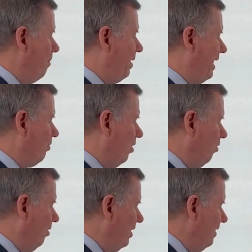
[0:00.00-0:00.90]

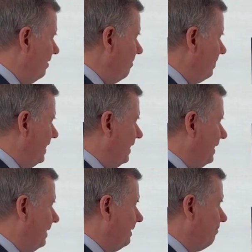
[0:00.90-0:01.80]
Payroll,
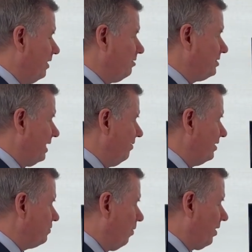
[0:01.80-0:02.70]
um, understanding
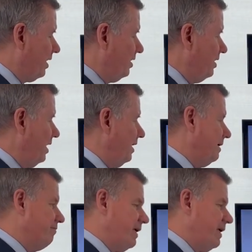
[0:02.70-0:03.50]
this market, uh,